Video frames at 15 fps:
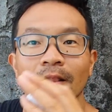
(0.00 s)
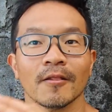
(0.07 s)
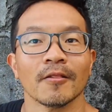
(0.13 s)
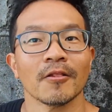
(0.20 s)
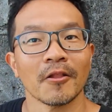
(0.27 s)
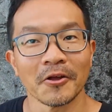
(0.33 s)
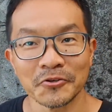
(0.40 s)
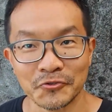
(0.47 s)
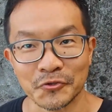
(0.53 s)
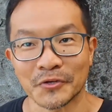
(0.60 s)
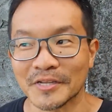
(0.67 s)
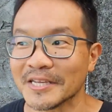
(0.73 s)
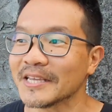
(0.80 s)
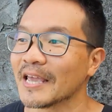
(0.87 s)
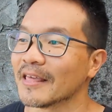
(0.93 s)

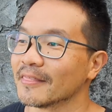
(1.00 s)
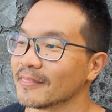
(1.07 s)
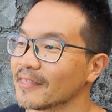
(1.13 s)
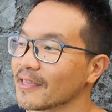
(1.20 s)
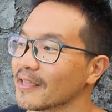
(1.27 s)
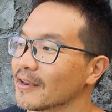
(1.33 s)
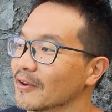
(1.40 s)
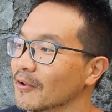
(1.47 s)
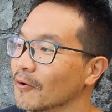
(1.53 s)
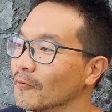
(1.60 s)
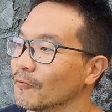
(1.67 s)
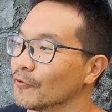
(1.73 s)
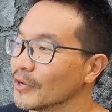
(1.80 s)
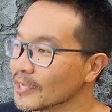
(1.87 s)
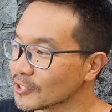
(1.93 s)
laundry and then
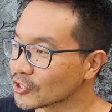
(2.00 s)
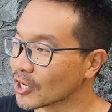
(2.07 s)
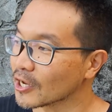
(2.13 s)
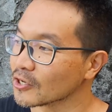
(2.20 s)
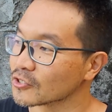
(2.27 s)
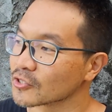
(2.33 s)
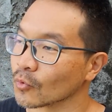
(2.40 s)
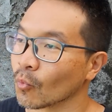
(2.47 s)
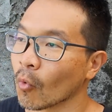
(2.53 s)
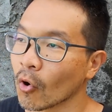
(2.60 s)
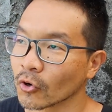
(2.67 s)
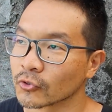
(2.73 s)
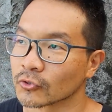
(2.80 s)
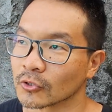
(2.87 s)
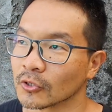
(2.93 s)
rechange the
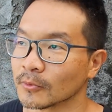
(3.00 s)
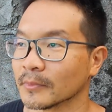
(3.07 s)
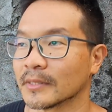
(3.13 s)
wardrobe